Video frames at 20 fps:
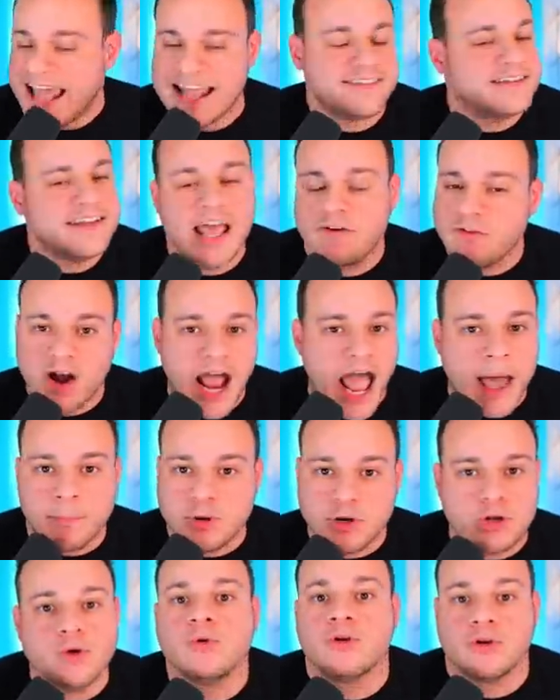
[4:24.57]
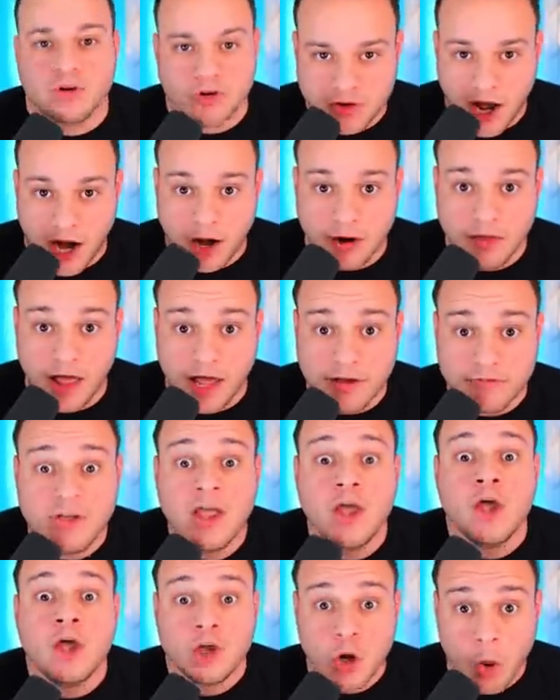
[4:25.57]
It's never happened to you in your entire
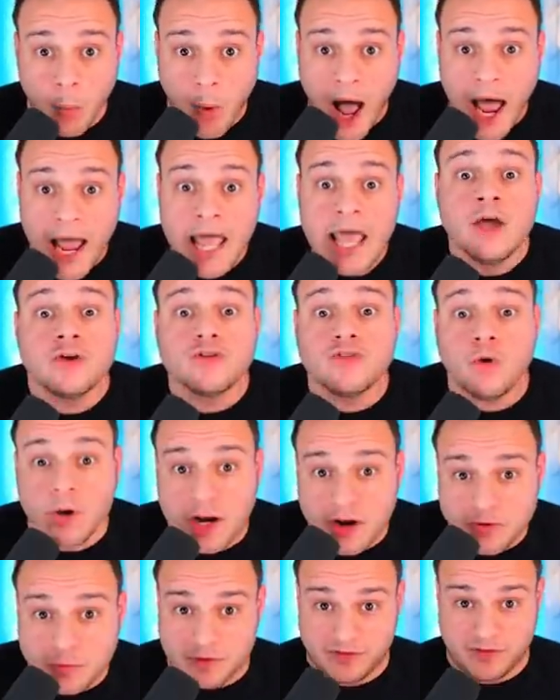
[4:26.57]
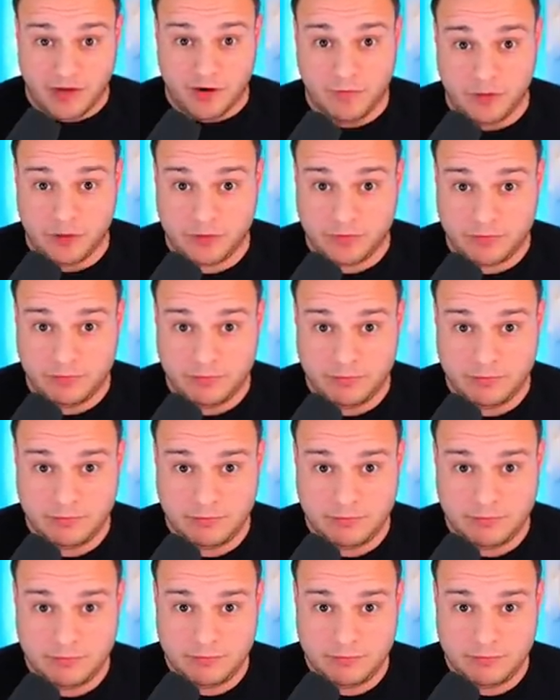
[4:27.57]
life. You know why? Because no one cares about the second verse.